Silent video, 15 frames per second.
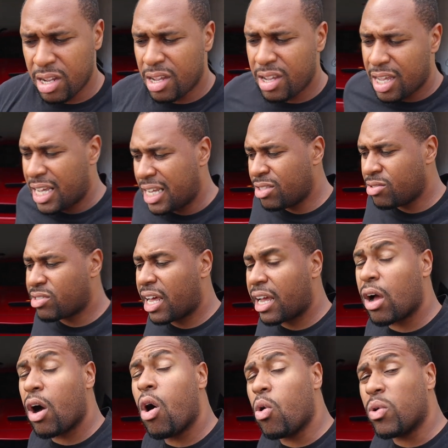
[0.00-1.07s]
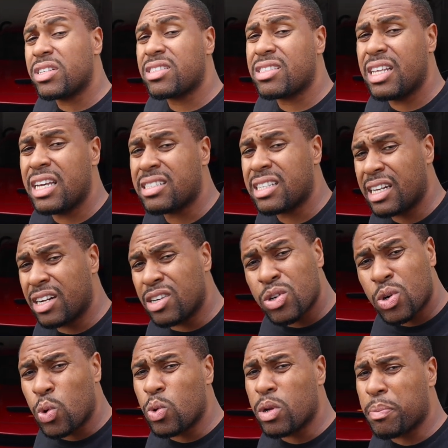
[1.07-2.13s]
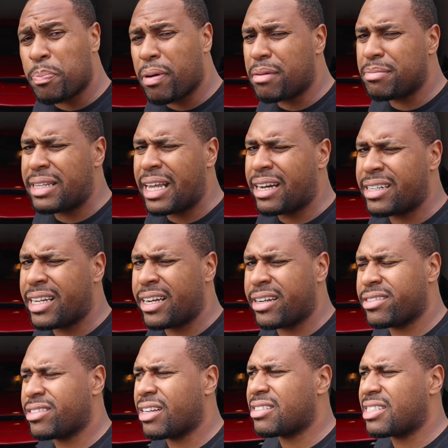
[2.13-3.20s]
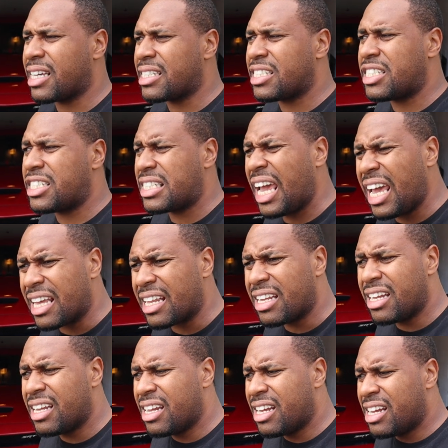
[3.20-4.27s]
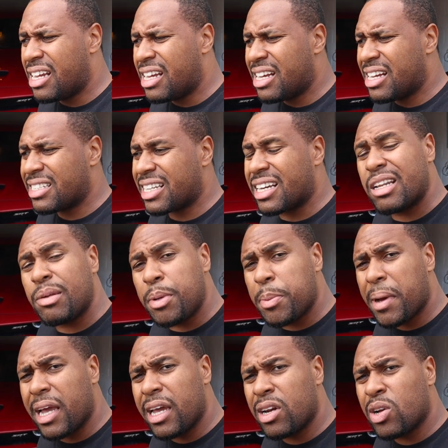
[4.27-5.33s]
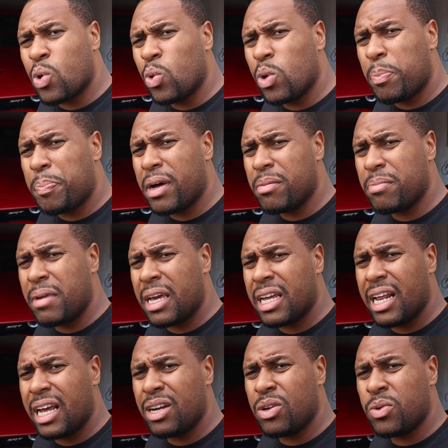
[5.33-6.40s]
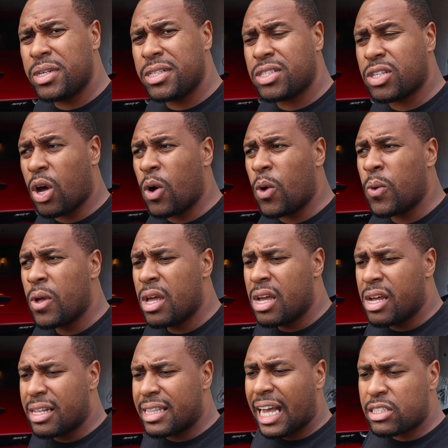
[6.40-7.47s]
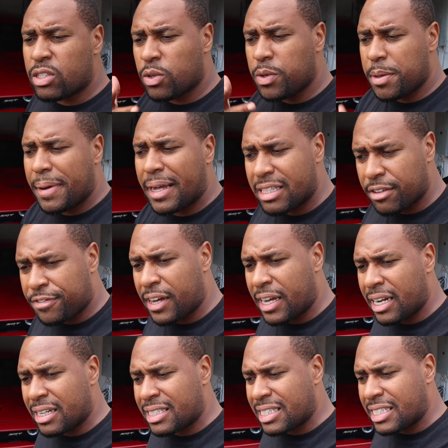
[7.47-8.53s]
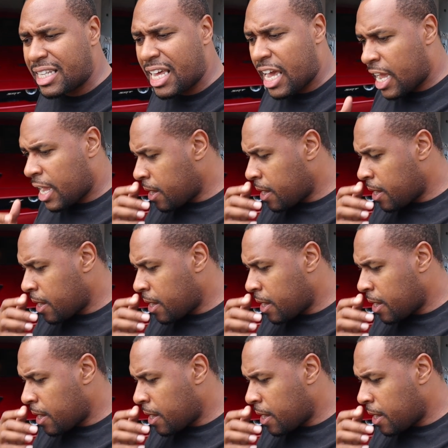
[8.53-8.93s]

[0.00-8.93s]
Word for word: And he was like, oh, it's an intercooler pump down there. So I was like, could it be my intercooler pump making that noise? So that's what we about to find out today.